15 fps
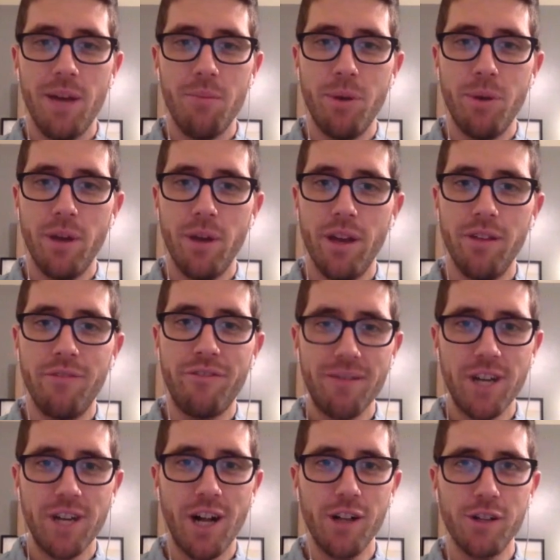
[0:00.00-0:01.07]
I paid
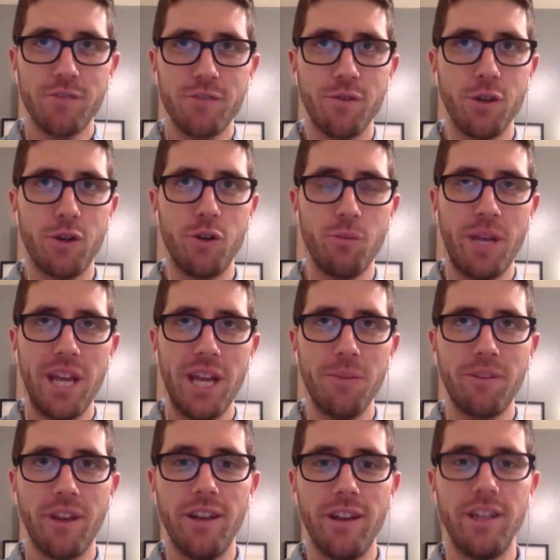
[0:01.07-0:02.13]
$5 for a group
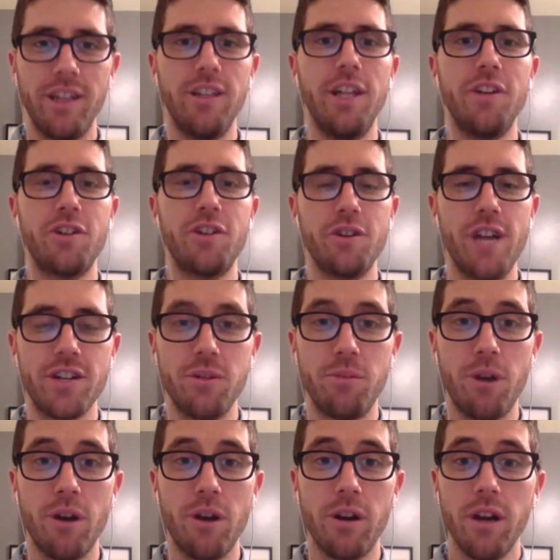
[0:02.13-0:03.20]
campsite in Glacier
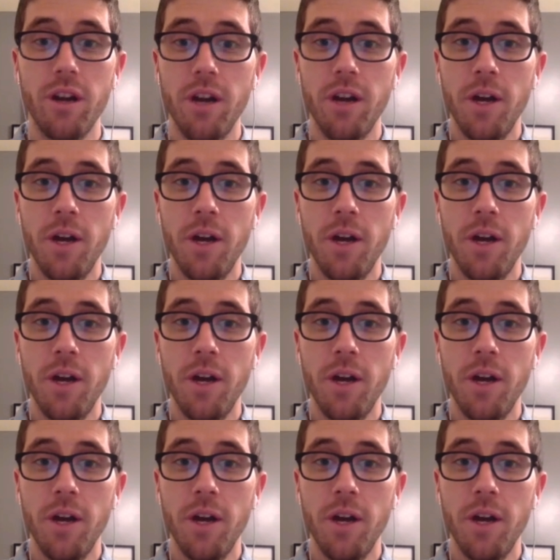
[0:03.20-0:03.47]
National Park.